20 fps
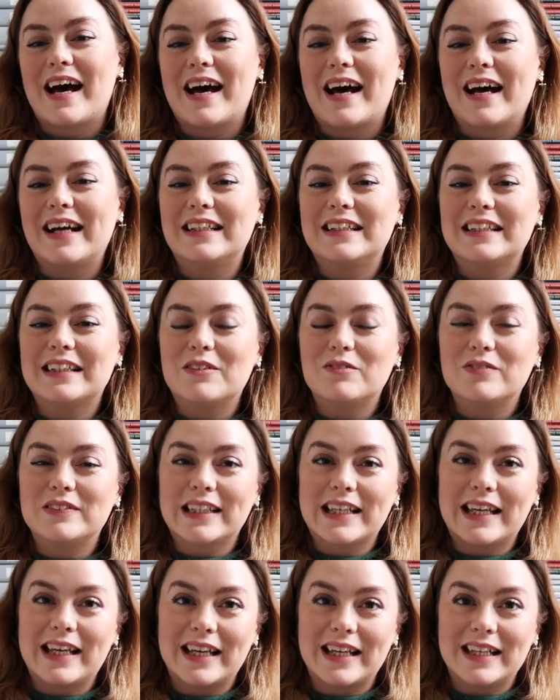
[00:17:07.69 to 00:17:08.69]
I'd love
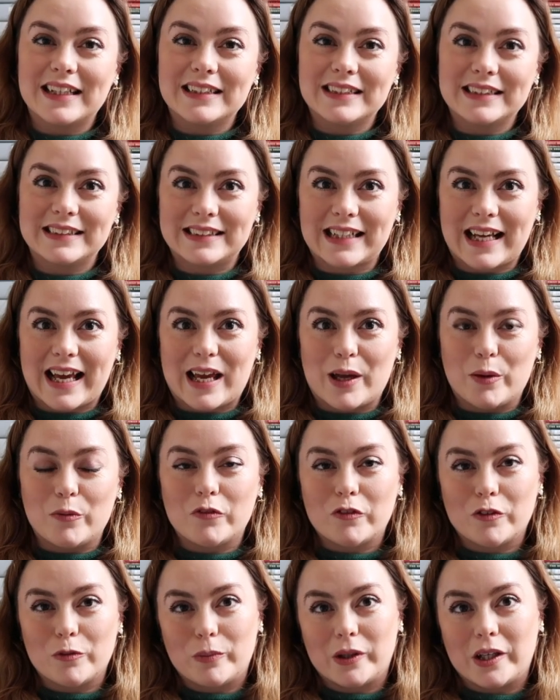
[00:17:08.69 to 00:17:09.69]
to hear the
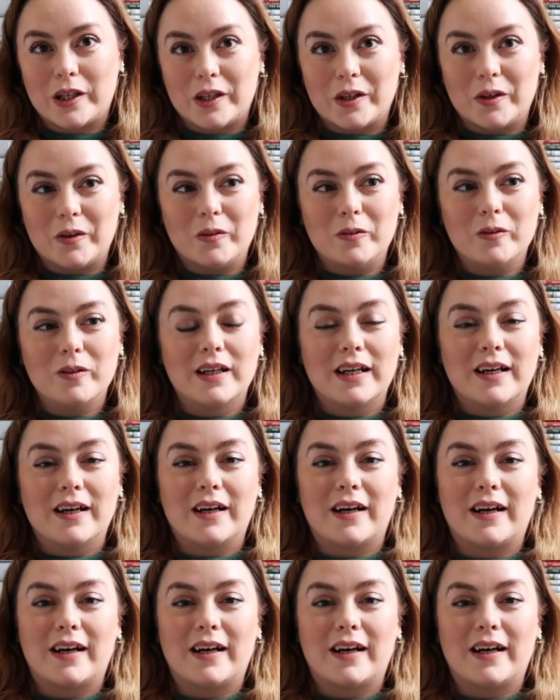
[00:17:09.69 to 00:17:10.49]
same from you.